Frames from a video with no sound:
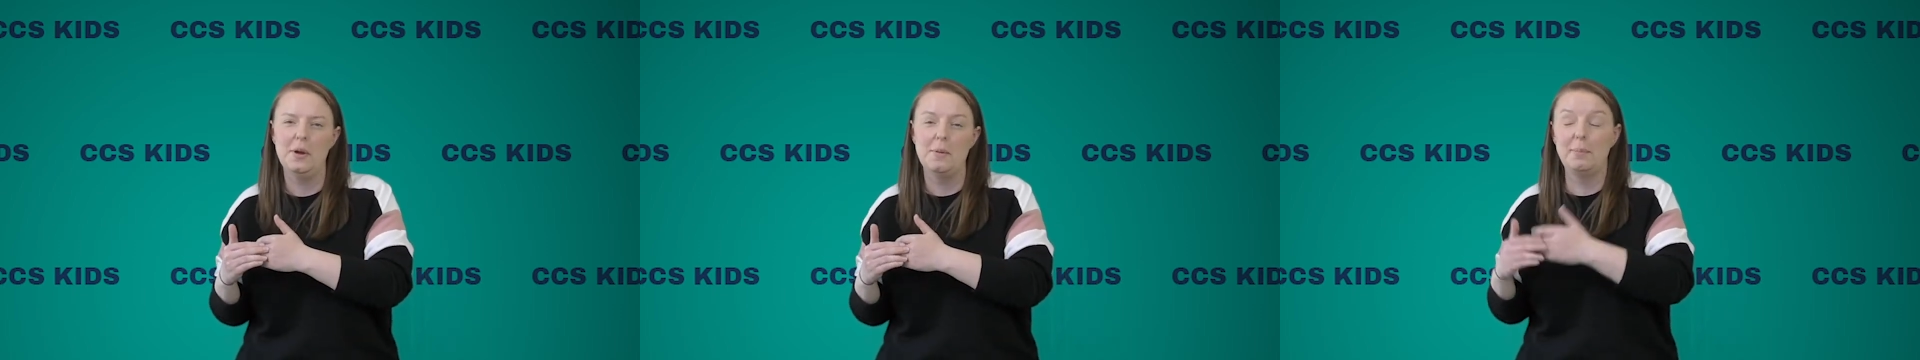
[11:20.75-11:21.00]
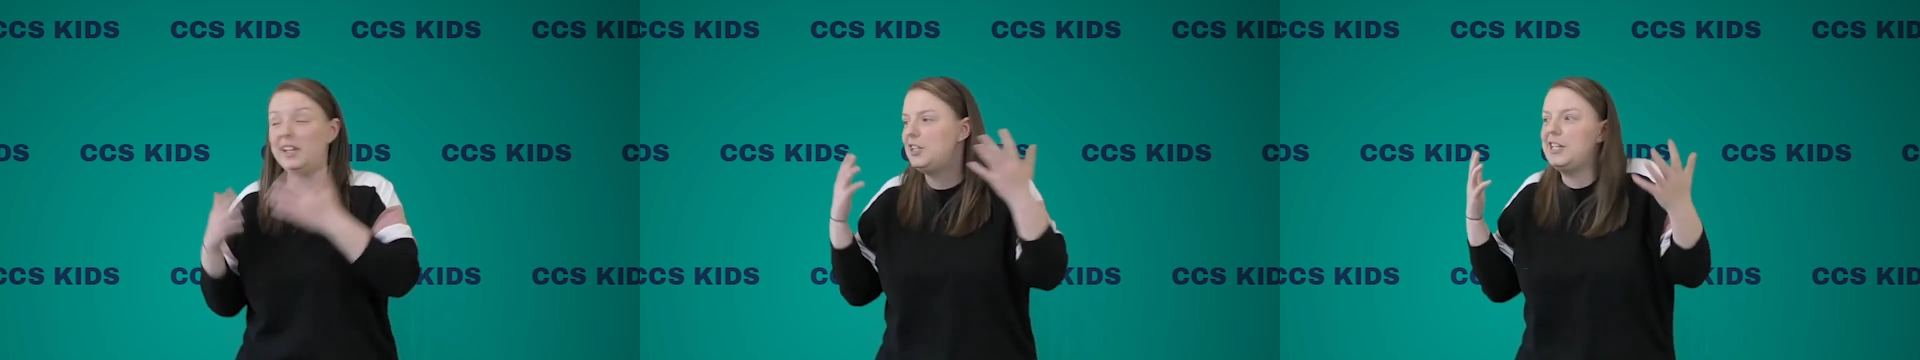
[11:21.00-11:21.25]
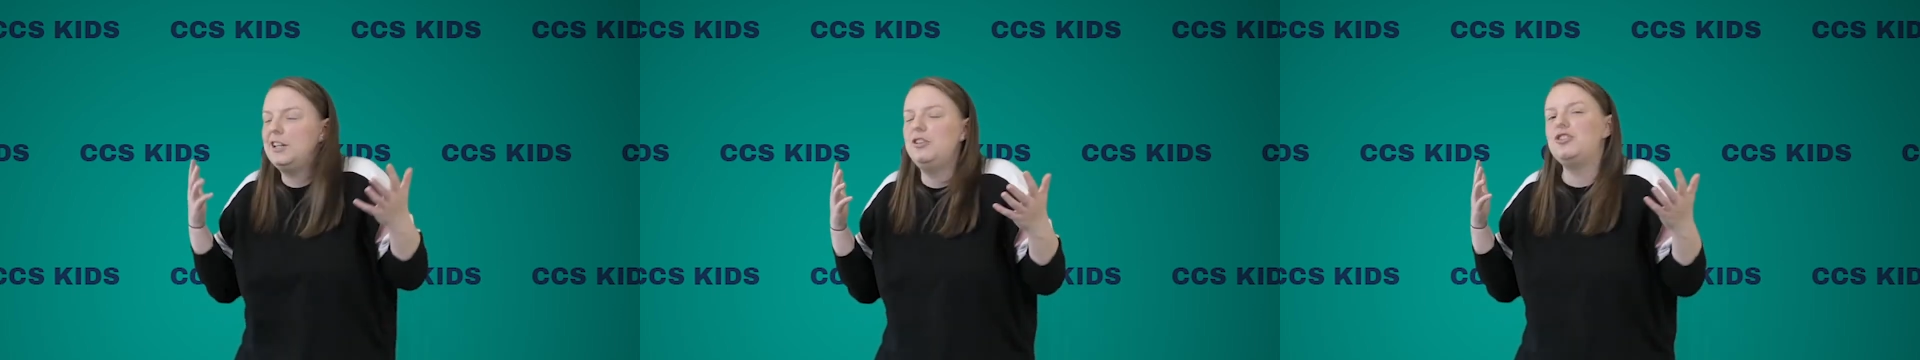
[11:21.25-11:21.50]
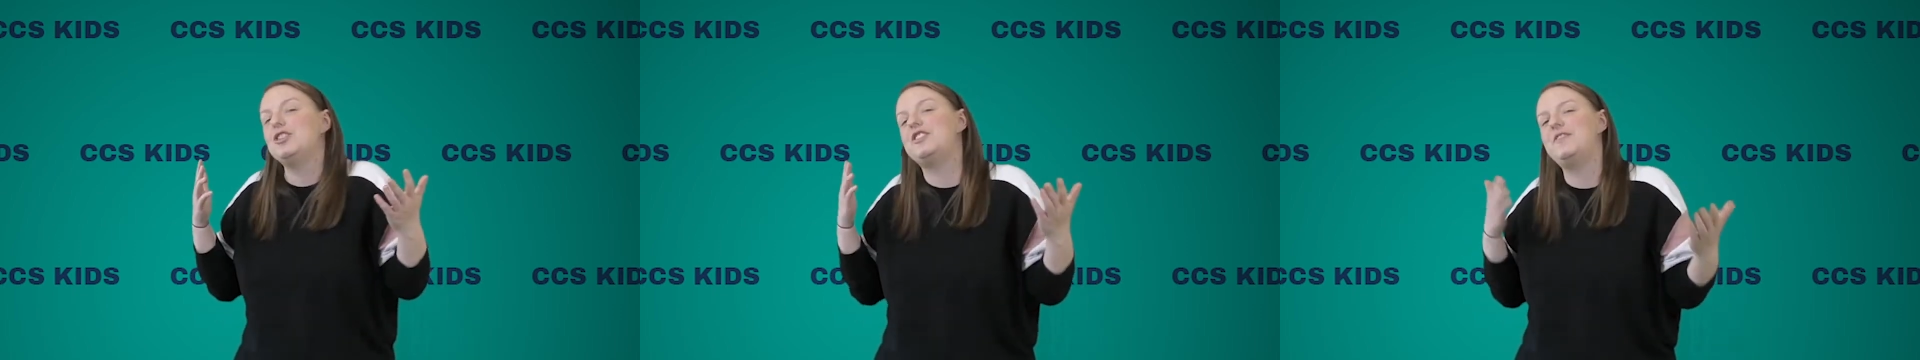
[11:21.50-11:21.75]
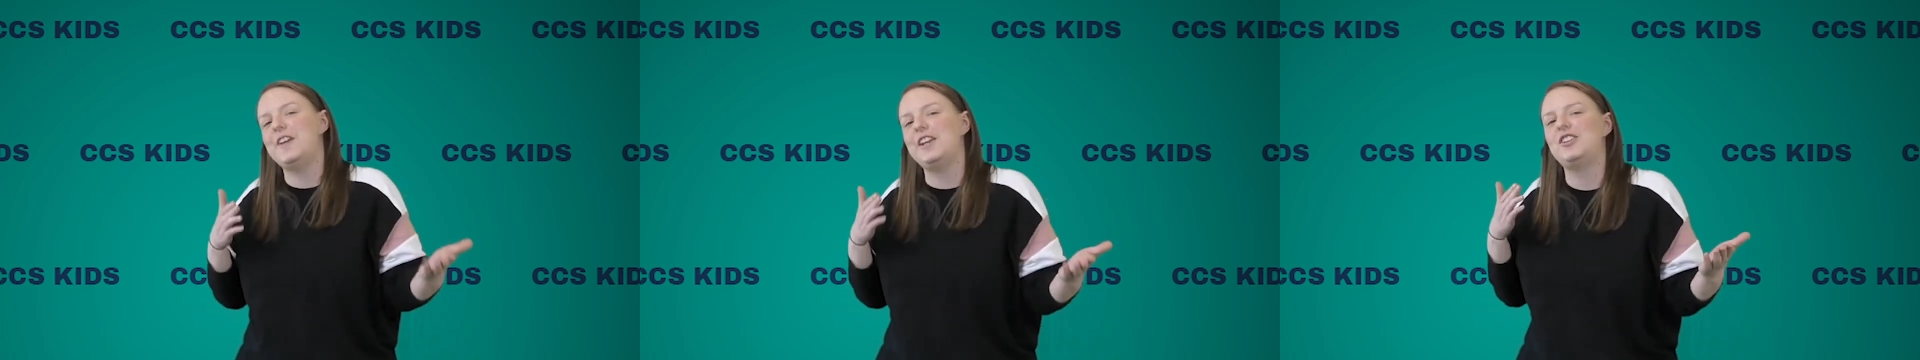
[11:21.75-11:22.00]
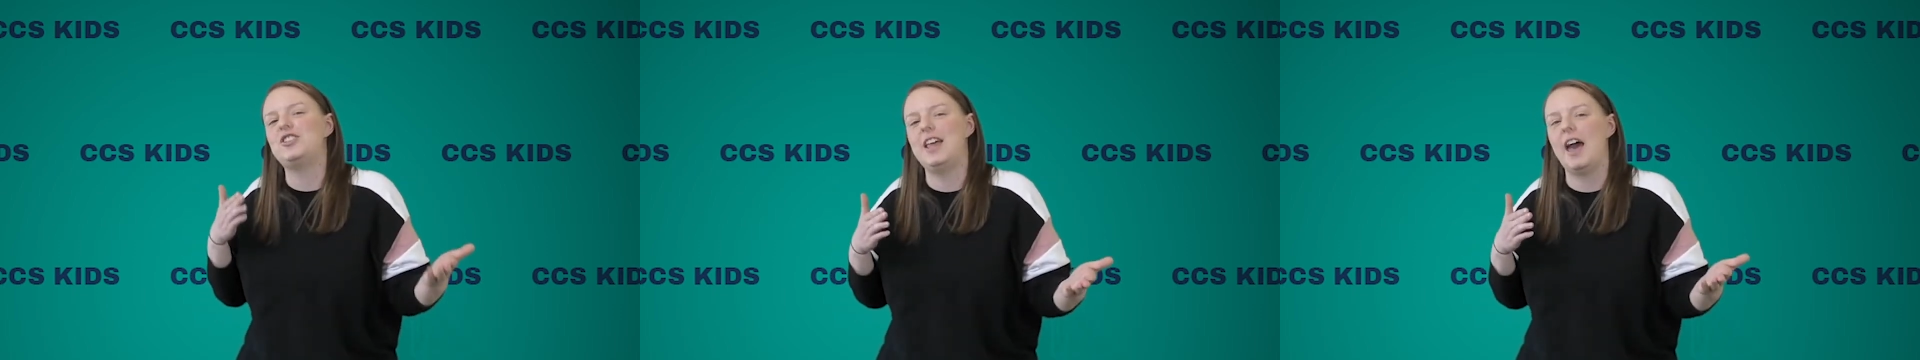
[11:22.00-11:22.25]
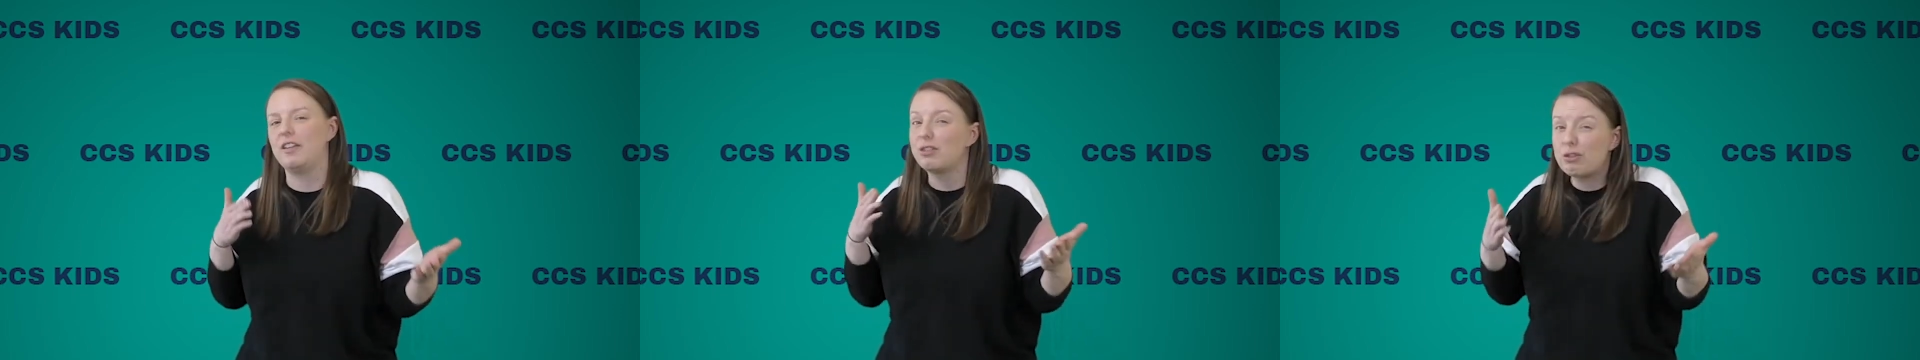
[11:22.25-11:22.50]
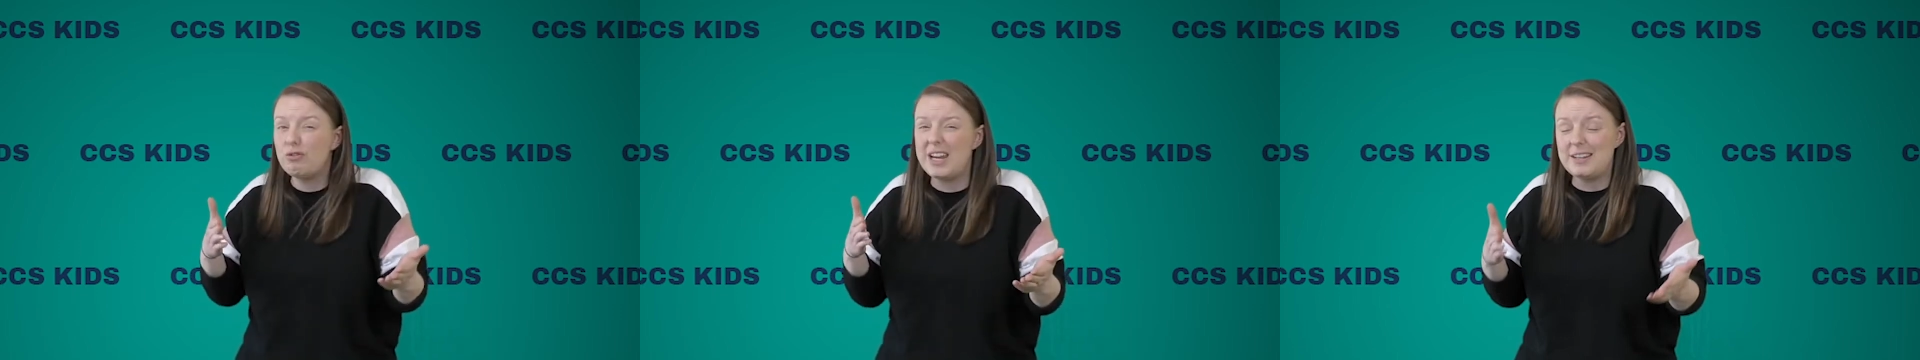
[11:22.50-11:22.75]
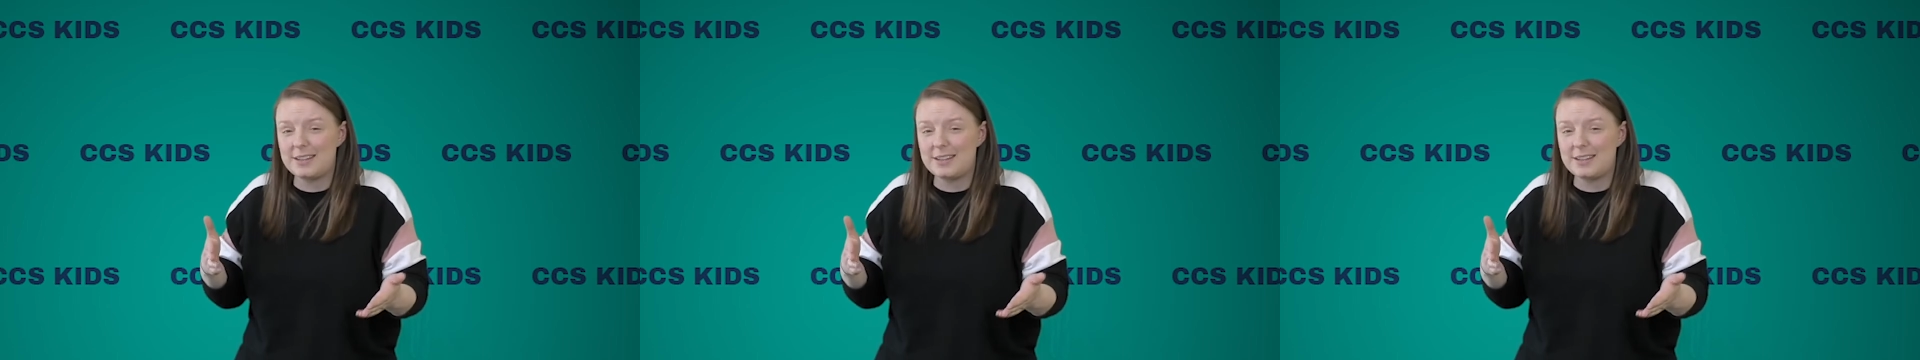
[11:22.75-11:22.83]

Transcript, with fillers: But it didn't just finish there. Three